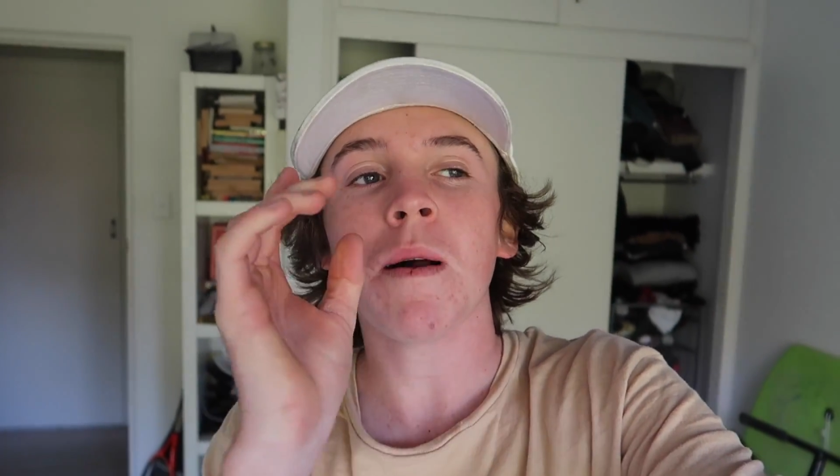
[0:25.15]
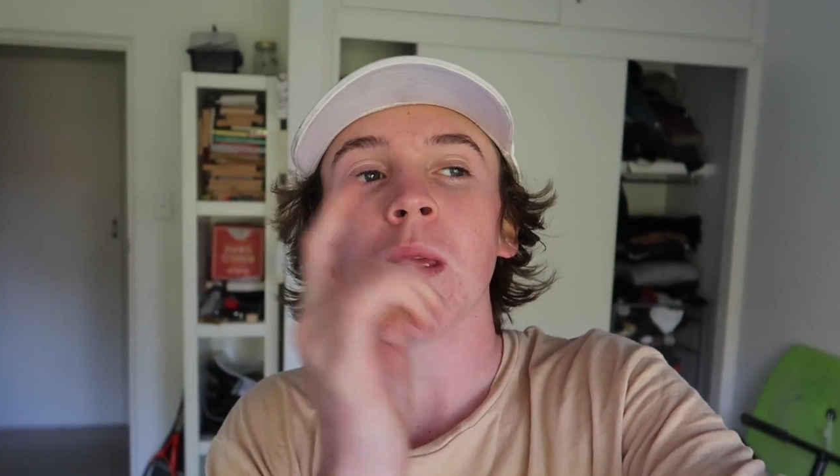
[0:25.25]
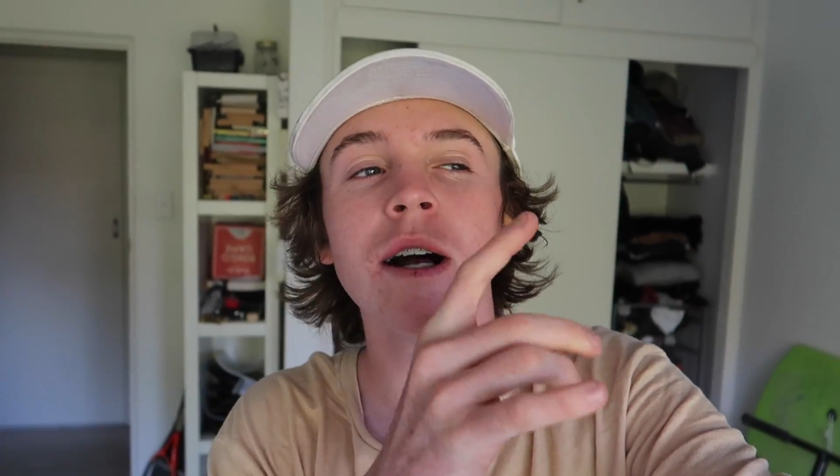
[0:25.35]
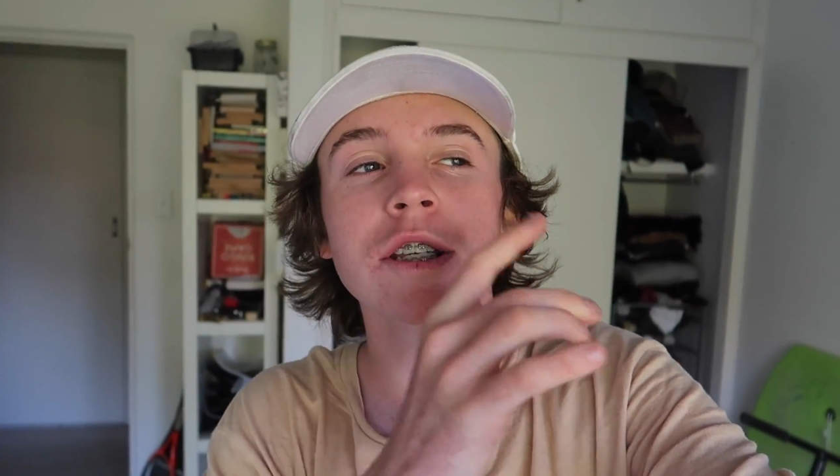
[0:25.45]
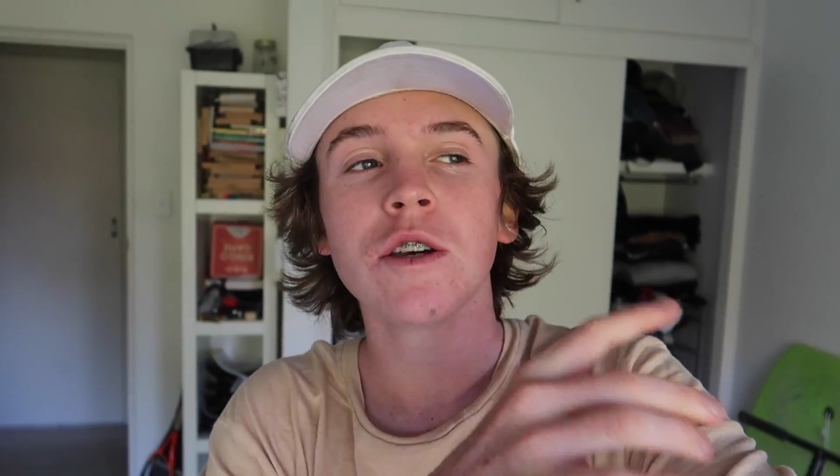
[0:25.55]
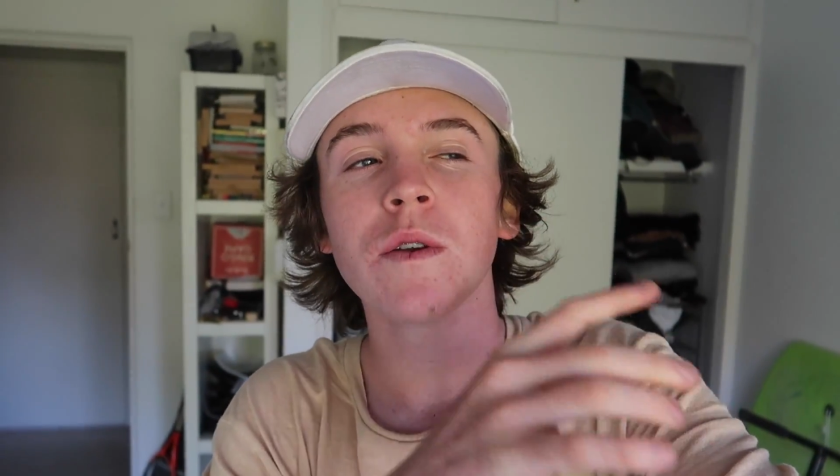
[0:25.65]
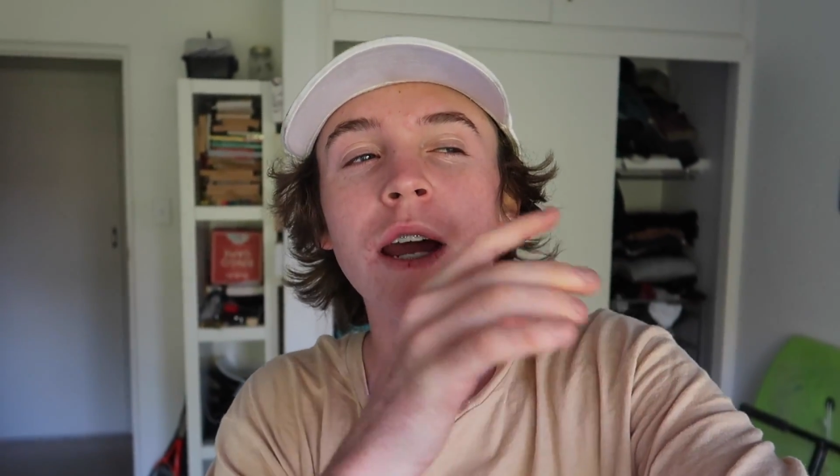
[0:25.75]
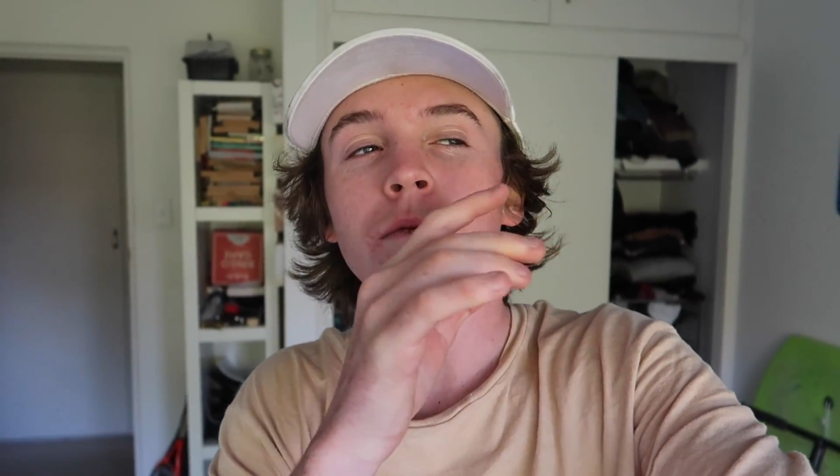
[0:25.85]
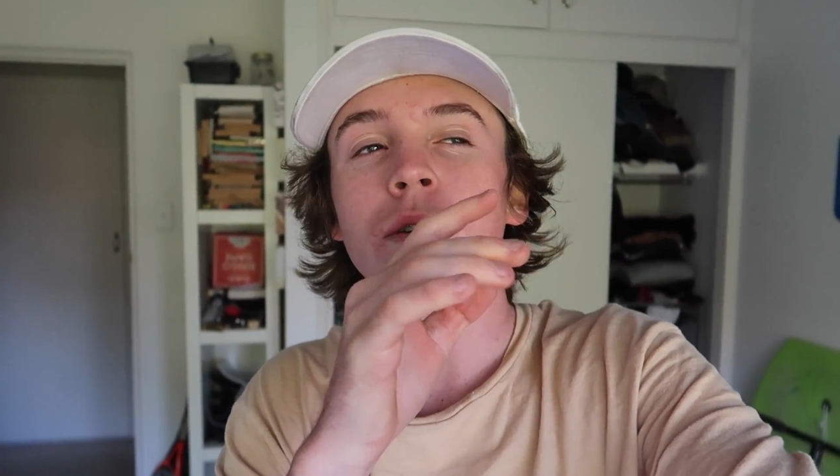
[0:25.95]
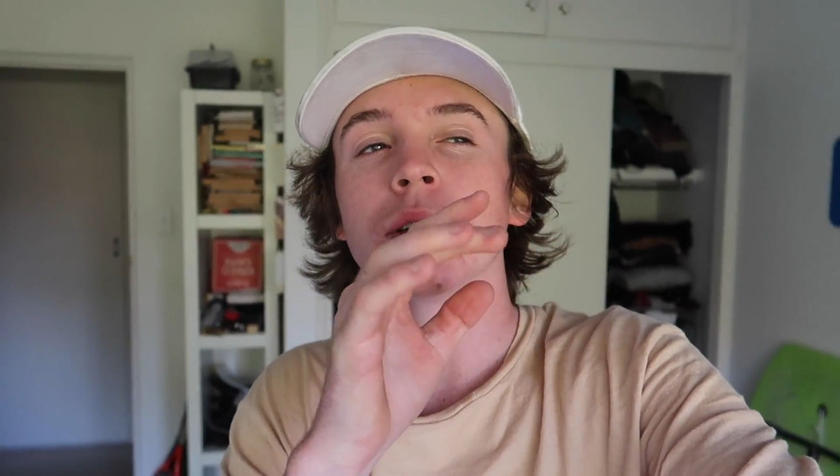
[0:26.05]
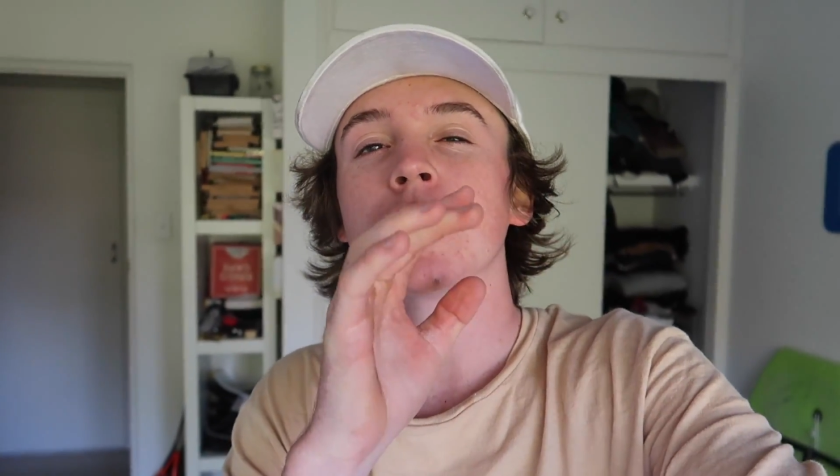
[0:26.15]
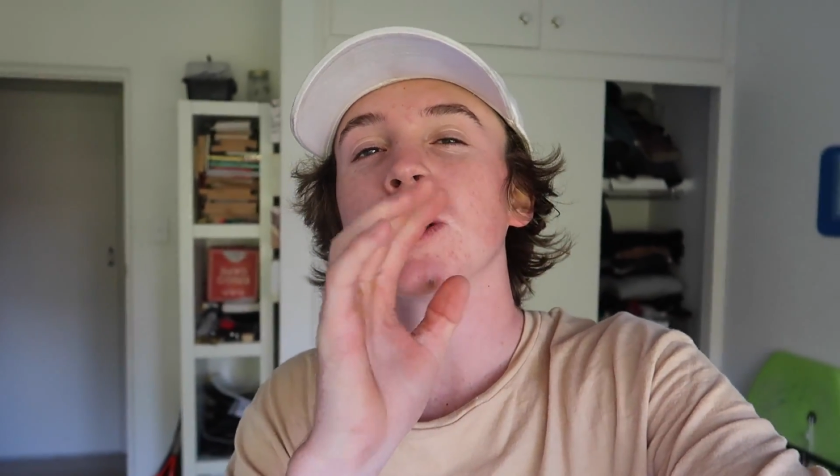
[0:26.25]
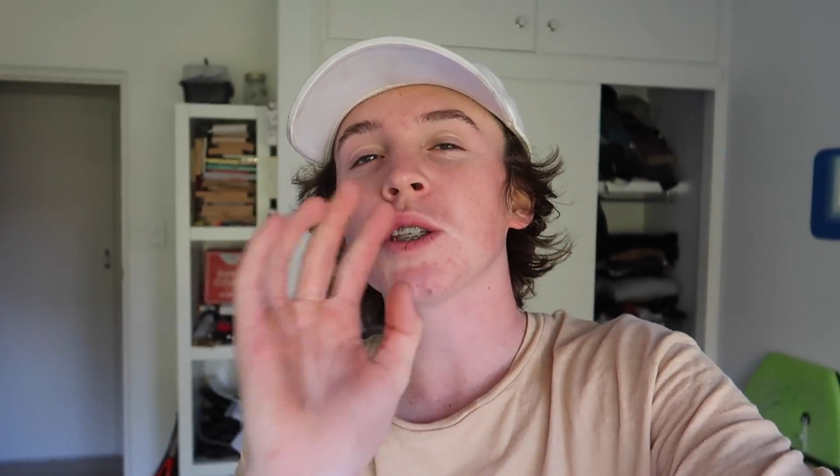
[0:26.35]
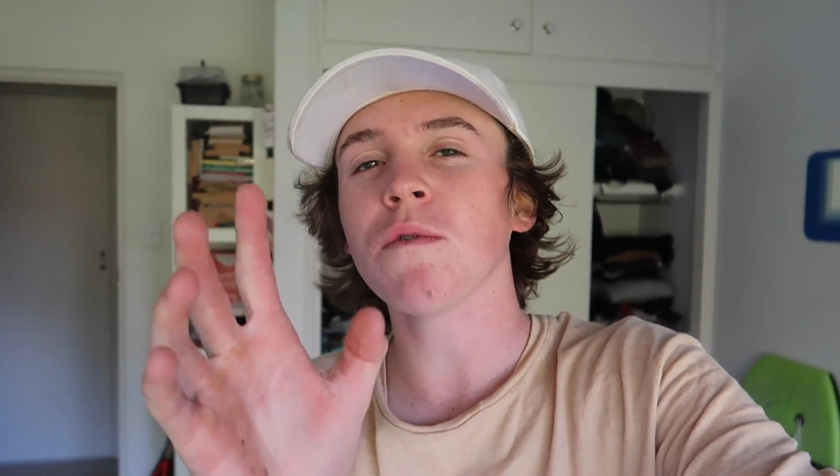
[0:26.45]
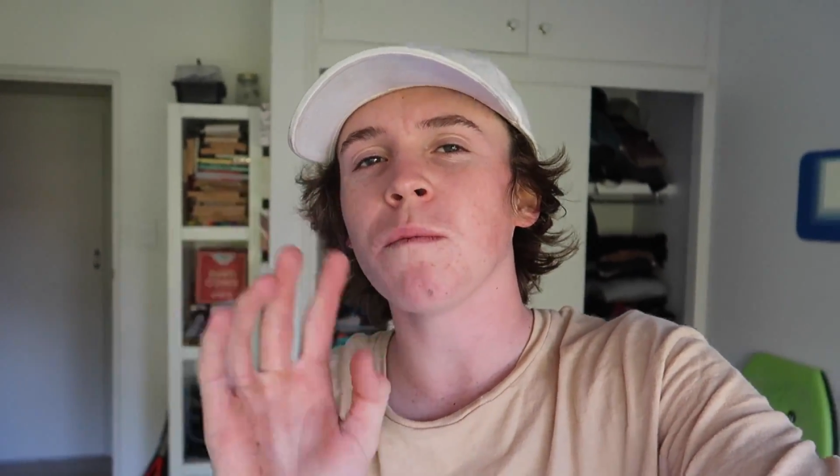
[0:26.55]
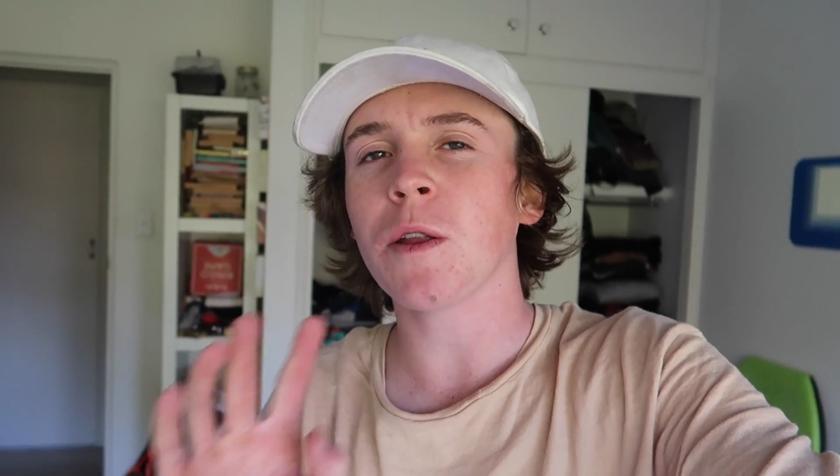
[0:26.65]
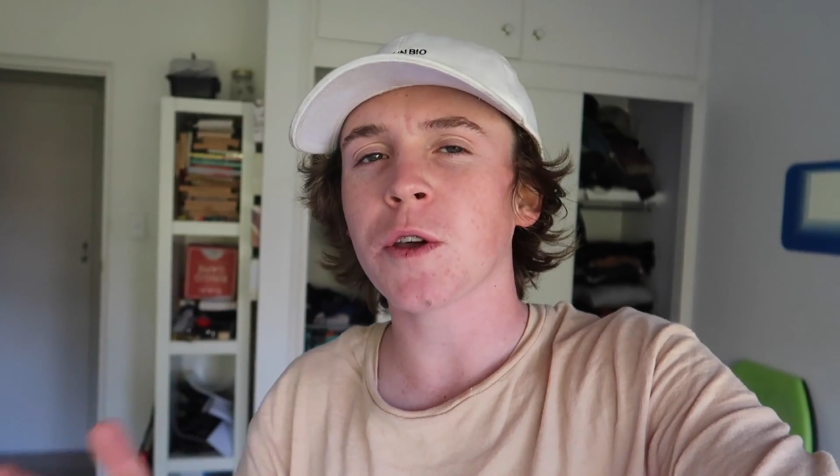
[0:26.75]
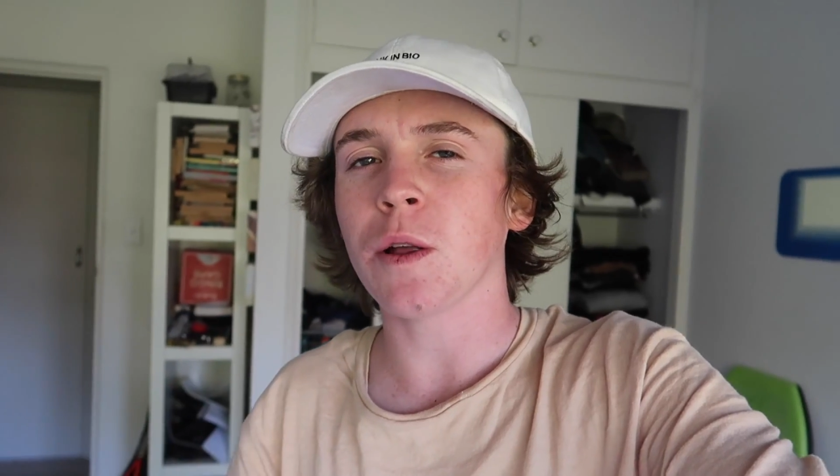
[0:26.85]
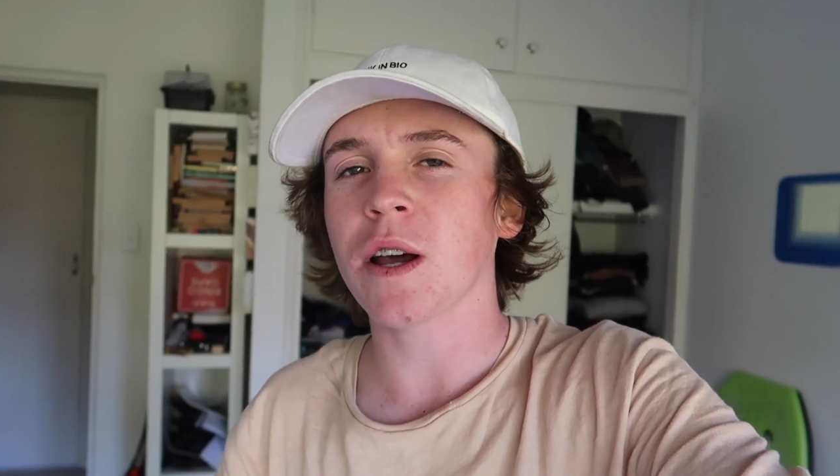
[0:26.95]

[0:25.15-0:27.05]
My last Q&A was just over a month ago,